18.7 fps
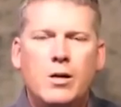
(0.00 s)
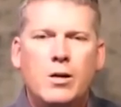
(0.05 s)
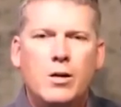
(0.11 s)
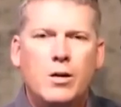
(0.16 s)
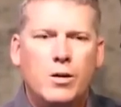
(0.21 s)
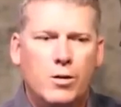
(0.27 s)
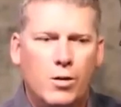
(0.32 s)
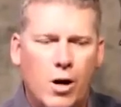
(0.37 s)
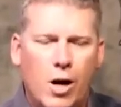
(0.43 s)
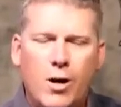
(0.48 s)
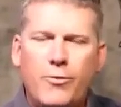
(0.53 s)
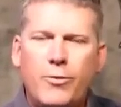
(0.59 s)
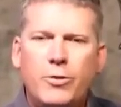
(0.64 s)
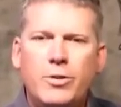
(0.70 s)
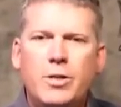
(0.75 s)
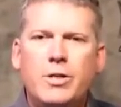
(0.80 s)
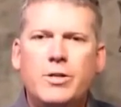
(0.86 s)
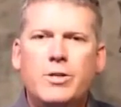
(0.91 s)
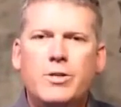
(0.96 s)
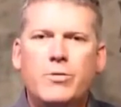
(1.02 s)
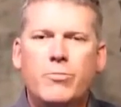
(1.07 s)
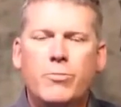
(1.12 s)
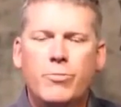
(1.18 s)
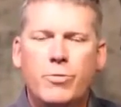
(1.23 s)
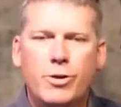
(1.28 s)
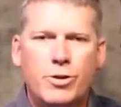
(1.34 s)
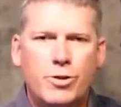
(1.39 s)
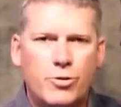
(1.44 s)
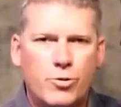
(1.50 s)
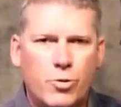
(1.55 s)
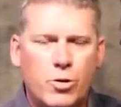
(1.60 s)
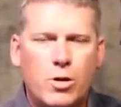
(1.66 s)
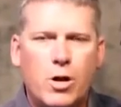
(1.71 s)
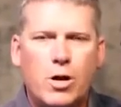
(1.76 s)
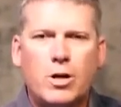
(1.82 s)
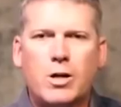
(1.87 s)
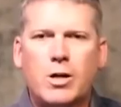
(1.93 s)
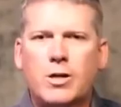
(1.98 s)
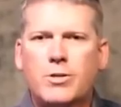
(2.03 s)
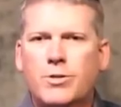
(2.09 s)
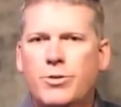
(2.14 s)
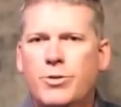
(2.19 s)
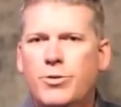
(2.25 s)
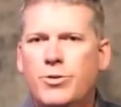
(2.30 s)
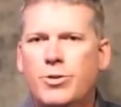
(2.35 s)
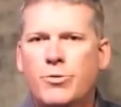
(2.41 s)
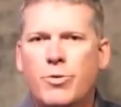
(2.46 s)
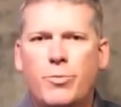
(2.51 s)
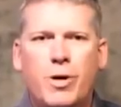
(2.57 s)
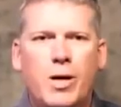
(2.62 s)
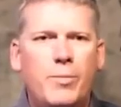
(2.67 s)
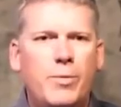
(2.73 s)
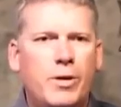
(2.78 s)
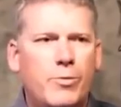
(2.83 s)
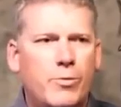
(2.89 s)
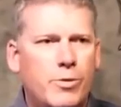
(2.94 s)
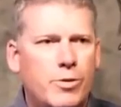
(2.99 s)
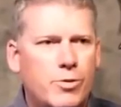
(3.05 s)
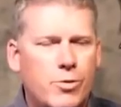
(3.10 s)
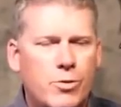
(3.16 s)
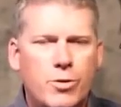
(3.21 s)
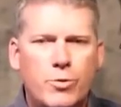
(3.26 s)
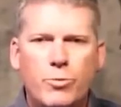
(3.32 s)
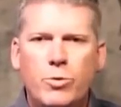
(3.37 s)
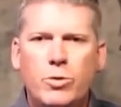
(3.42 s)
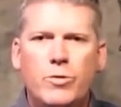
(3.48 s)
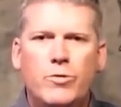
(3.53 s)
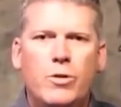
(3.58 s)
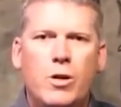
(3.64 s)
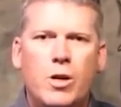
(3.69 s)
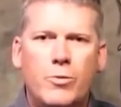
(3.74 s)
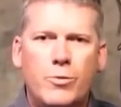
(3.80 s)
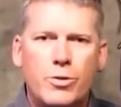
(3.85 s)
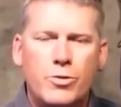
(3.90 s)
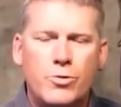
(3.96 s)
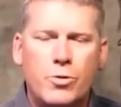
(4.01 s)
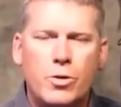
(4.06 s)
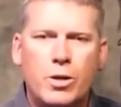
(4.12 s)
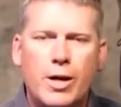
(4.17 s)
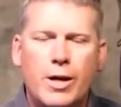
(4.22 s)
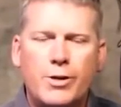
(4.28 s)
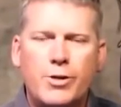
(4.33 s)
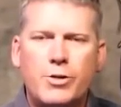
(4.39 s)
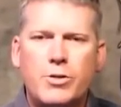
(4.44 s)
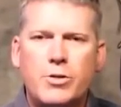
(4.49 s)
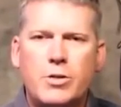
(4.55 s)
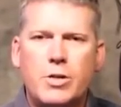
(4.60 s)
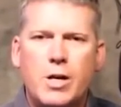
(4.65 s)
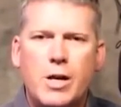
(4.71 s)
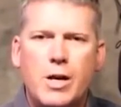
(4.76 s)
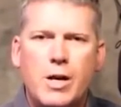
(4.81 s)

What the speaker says: lawfulness, restore our constitutional republic, restore the rule of law, restore elections.